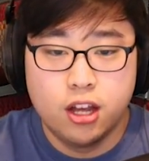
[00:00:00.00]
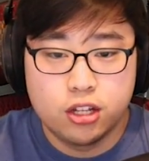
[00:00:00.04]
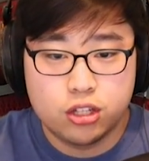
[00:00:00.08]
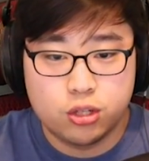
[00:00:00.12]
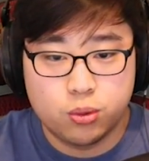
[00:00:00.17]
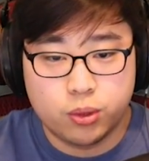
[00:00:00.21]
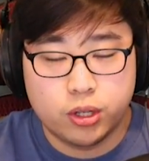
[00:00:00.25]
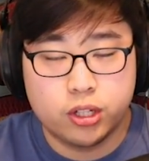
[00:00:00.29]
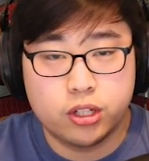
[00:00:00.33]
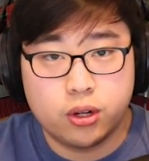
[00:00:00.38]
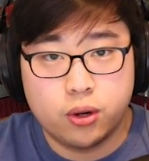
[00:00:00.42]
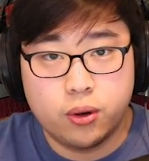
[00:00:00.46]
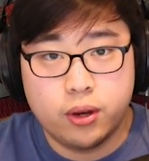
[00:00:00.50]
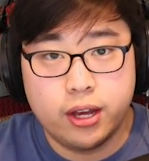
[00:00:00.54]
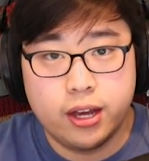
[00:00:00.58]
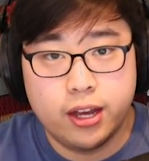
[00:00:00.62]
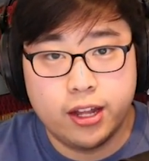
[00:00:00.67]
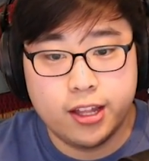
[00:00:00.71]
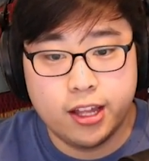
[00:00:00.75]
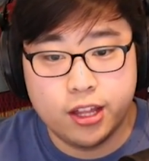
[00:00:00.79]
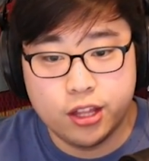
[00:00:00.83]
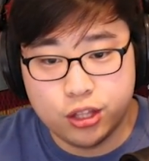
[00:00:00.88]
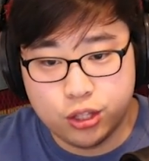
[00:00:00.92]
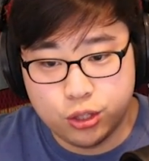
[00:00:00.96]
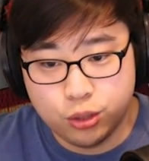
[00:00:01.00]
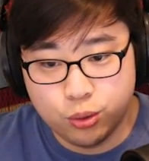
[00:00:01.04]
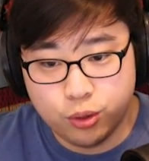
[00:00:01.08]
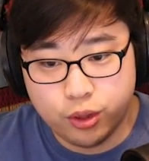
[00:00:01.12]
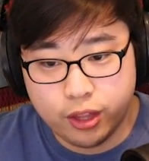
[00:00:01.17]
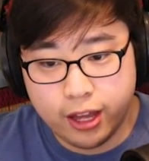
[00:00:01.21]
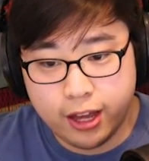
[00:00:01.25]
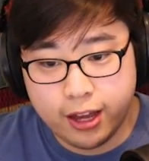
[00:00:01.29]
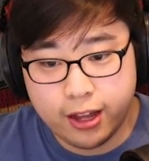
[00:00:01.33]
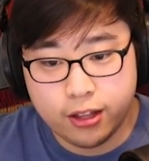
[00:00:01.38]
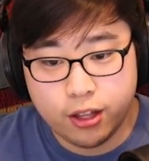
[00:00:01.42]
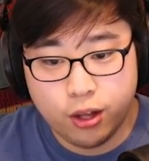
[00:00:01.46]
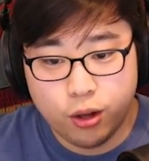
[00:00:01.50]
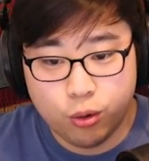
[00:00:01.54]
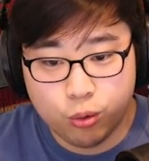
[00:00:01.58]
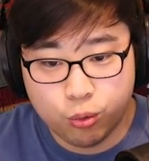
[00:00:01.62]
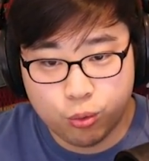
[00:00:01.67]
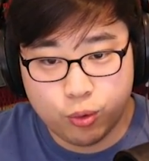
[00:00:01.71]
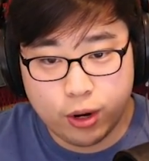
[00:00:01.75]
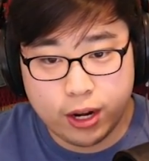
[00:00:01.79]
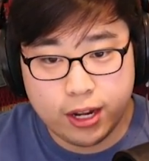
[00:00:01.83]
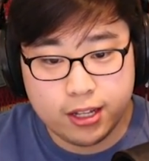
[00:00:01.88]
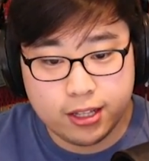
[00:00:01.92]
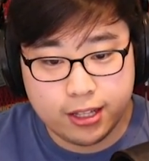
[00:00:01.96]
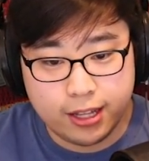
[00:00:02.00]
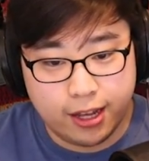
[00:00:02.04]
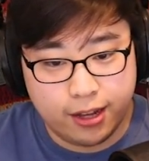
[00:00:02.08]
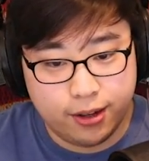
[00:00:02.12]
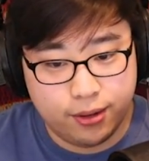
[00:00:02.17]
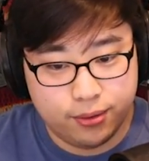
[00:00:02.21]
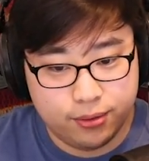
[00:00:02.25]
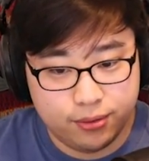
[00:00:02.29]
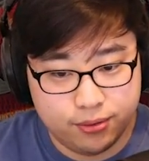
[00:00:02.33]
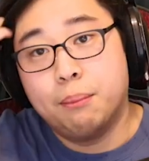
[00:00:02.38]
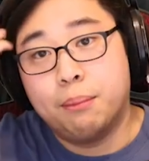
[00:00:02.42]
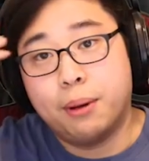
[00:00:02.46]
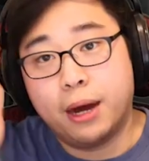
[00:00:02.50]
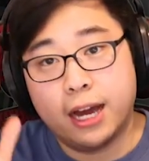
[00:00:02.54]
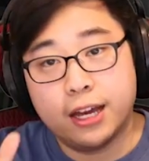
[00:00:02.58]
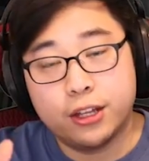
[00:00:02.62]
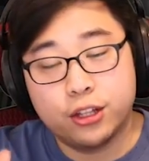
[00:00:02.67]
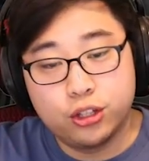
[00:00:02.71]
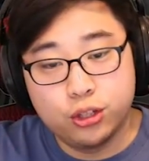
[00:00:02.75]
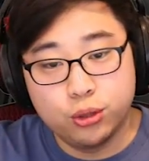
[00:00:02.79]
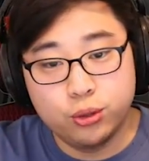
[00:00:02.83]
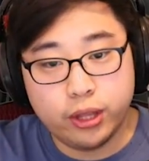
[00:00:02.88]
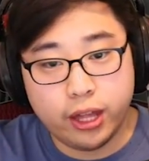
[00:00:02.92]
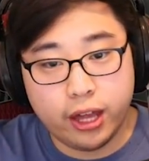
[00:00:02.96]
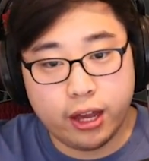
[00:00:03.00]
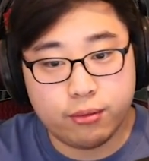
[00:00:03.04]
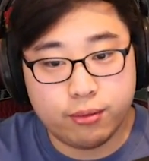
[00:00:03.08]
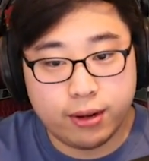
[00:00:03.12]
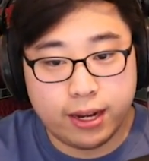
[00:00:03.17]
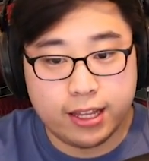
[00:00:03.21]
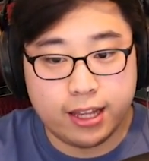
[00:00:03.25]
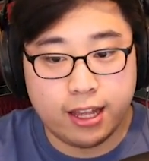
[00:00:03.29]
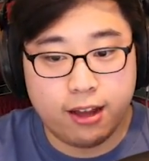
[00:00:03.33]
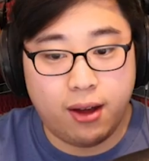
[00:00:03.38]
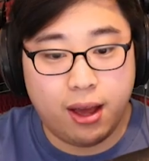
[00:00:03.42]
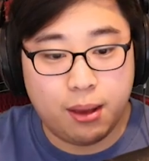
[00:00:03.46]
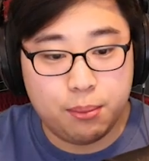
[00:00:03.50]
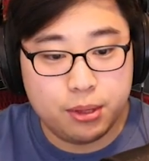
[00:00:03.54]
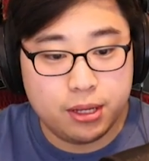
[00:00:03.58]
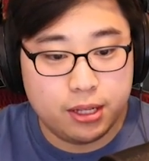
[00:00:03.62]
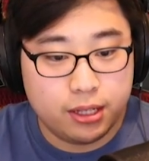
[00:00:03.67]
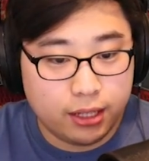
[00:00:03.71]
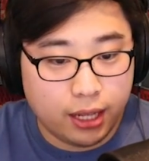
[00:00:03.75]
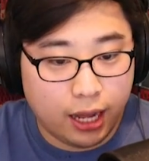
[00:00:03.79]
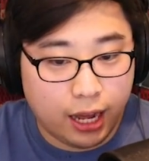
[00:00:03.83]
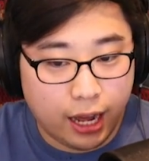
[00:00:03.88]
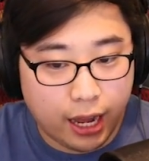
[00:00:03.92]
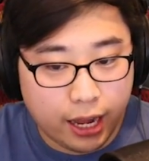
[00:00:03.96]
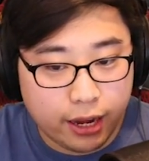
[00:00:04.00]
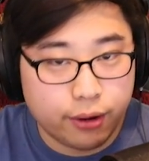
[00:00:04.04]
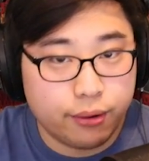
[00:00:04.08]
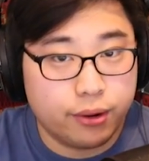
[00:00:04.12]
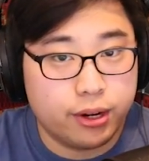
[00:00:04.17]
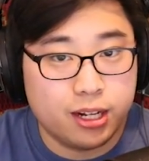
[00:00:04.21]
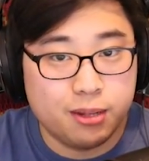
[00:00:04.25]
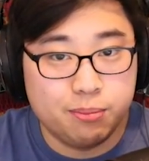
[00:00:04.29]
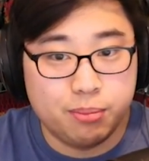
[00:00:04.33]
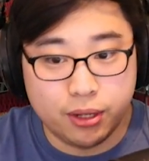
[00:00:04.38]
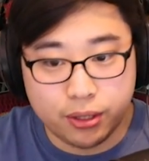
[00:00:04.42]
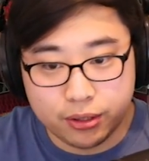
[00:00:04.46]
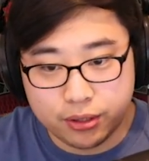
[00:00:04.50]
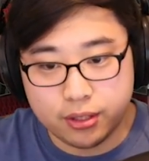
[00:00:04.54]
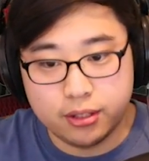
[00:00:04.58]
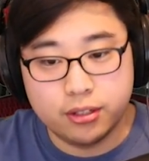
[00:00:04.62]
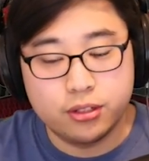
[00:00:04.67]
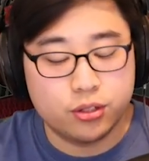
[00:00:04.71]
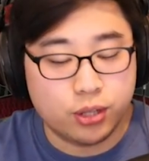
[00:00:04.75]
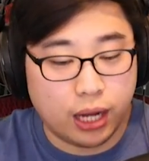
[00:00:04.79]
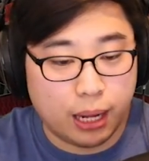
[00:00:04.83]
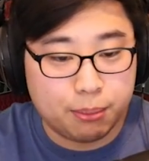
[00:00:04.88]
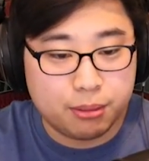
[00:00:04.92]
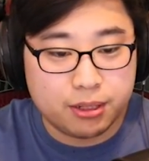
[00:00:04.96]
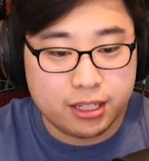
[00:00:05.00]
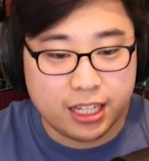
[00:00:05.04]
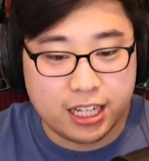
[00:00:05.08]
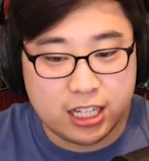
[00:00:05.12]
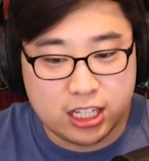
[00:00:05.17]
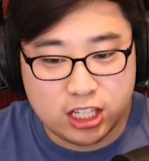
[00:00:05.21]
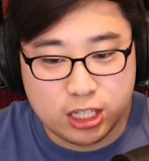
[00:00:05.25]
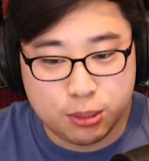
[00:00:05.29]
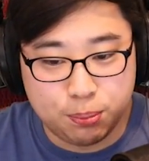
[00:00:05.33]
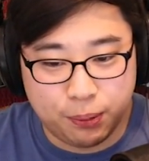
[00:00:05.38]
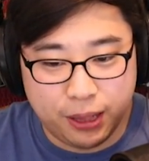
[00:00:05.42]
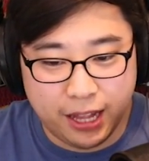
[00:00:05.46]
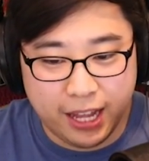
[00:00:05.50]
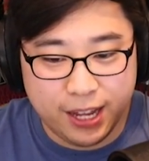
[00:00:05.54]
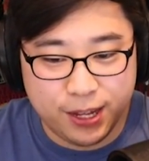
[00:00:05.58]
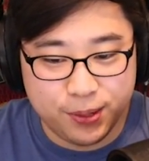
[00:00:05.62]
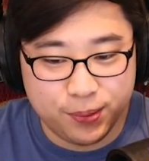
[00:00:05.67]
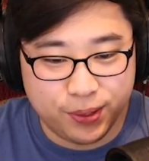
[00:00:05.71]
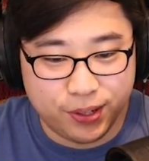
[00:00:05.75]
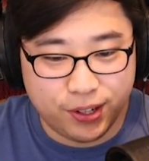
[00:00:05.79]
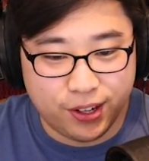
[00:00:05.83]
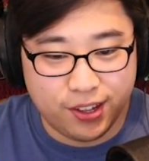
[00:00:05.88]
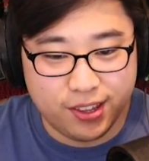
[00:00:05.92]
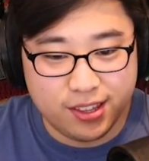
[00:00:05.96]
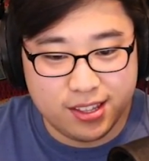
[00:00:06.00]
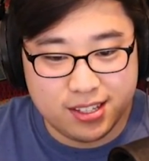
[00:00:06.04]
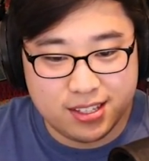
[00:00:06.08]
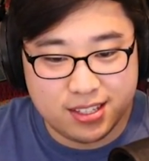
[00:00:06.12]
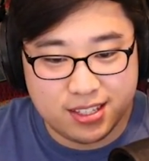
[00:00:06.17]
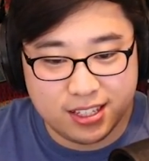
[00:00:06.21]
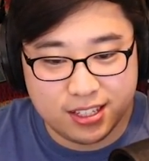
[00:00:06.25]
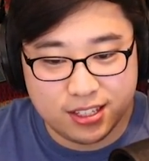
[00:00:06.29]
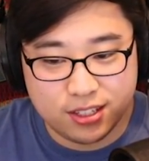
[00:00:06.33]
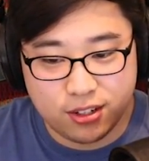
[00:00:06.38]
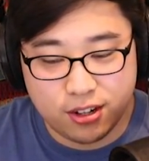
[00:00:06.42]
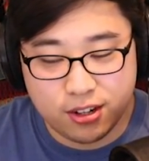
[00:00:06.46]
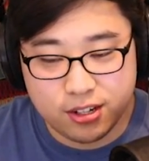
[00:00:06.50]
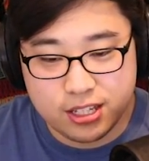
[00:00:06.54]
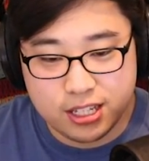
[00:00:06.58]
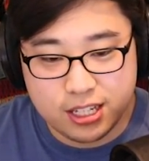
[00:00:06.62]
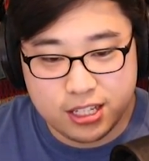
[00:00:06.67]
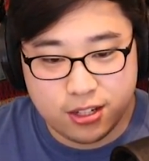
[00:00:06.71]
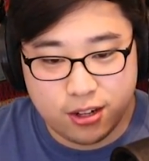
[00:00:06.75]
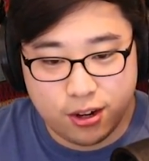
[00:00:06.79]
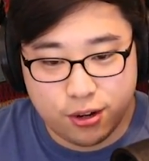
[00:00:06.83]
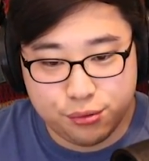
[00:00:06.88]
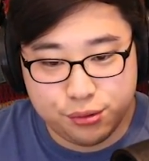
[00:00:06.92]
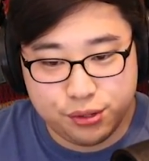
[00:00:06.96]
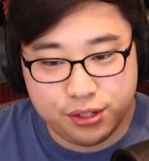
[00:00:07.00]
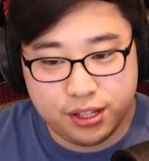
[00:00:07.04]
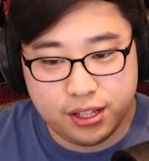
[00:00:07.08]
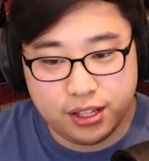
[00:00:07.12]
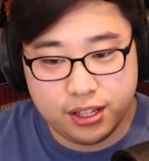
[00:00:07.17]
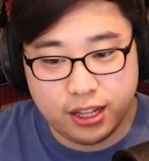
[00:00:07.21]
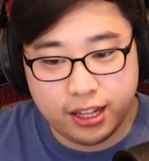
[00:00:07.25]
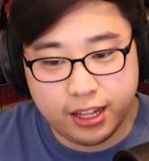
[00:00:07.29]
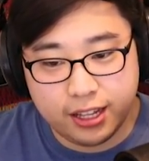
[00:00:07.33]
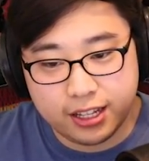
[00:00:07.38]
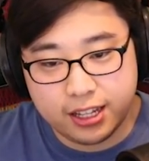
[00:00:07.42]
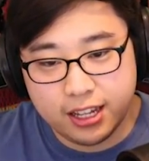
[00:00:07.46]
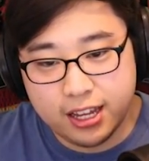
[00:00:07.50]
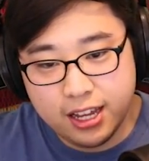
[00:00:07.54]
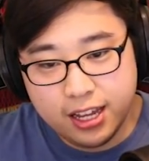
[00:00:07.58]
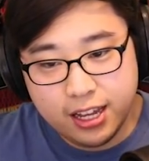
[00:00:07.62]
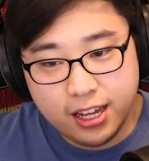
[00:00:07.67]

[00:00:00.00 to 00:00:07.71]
So we're going to go ahead and do that right now. And by do that right now, I mean I already built it. So I'm going to explain what all these things are. These aren't really like